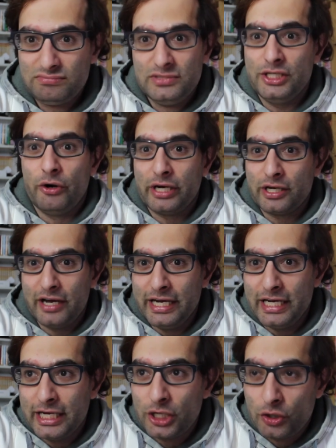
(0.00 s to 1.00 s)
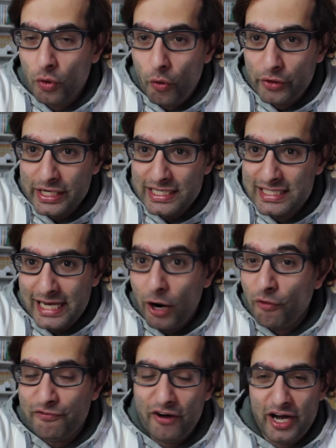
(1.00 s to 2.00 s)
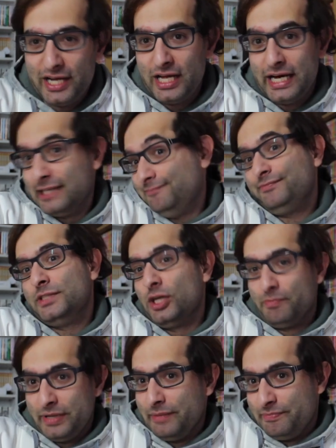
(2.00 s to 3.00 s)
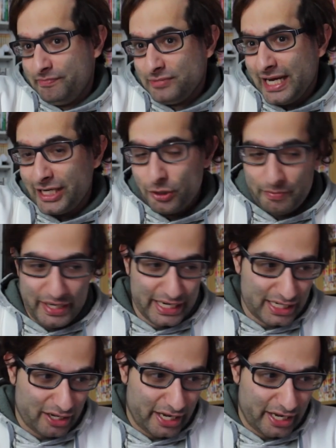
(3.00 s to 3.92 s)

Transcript: you know, in glorious hellfire, like, you know, take your pick,